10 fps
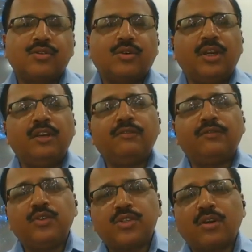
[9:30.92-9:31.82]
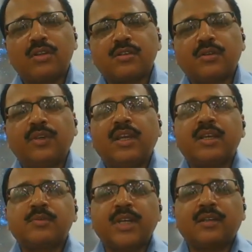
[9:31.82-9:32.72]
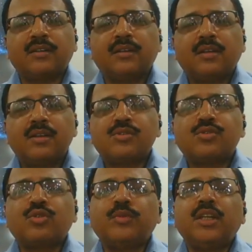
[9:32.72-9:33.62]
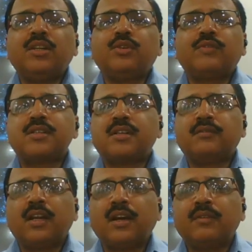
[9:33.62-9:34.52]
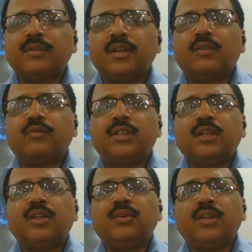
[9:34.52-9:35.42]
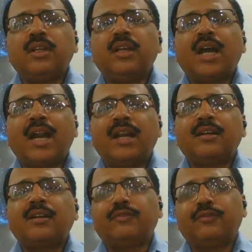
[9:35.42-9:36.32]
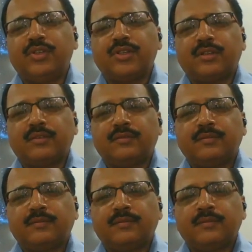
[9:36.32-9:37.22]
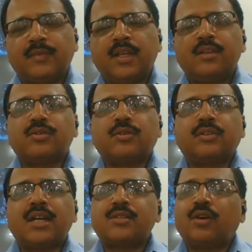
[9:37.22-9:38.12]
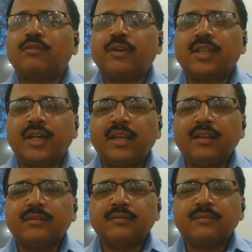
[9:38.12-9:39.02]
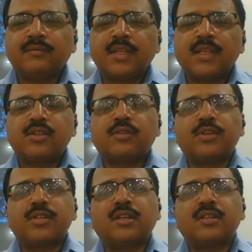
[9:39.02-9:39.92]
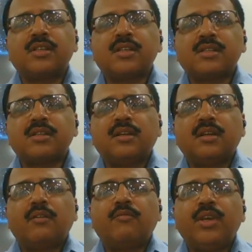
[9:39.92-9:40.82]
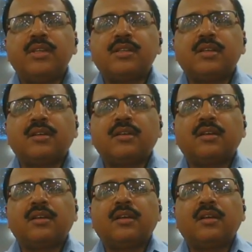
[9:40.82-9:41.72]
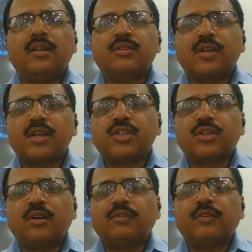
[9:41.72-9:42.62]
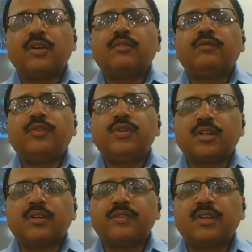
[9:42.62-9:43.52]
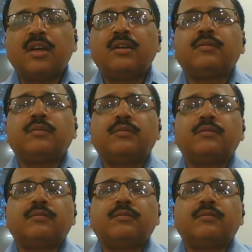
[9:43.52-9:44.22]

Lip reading: So in future also we expect so many new version will come with a newly added feature. So that's all for the day. So it was just basic introduction of feature of